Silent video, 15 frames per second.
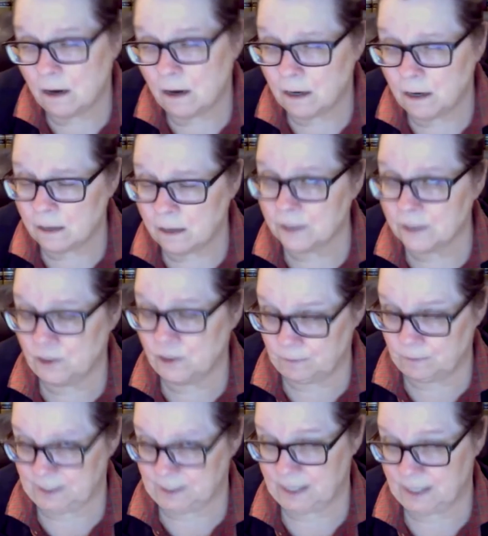
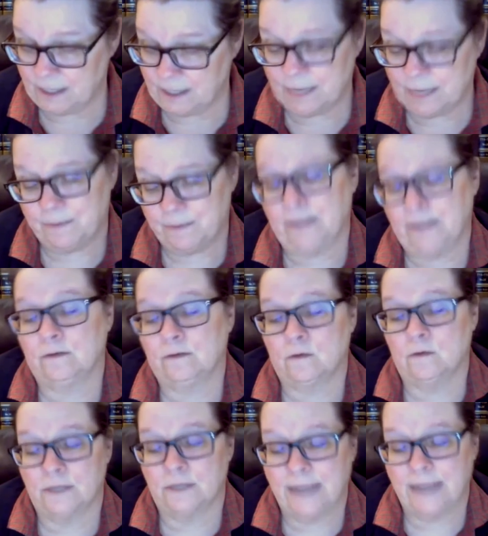arguably, the appellate
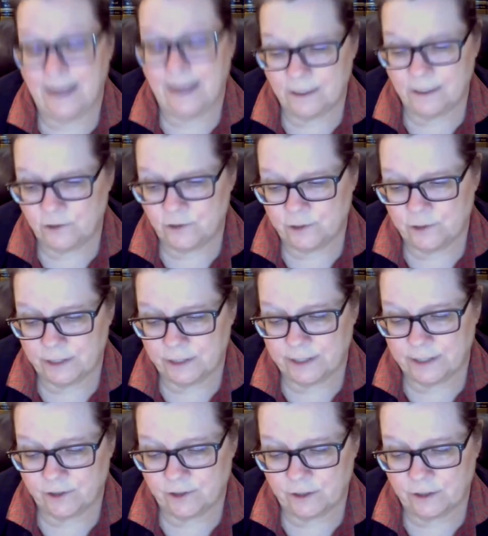court has
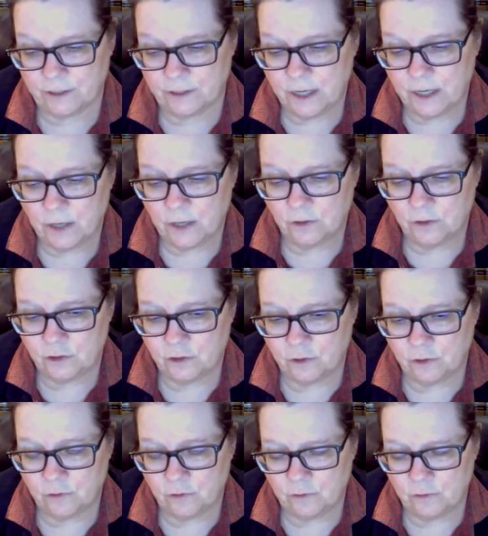jurisdiction
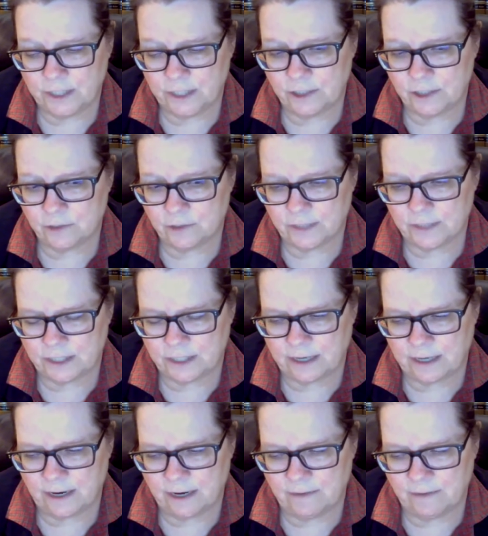to issue a
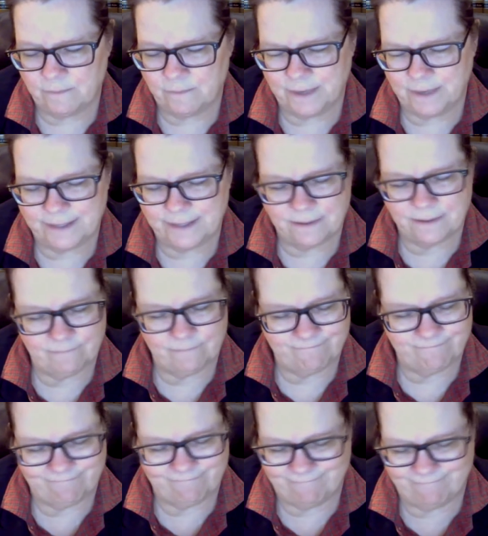stay, but
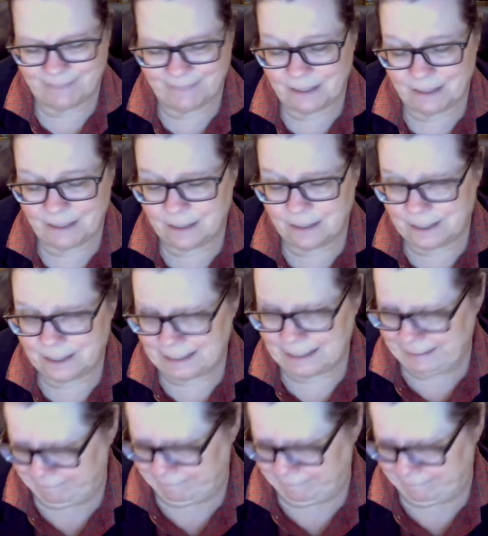9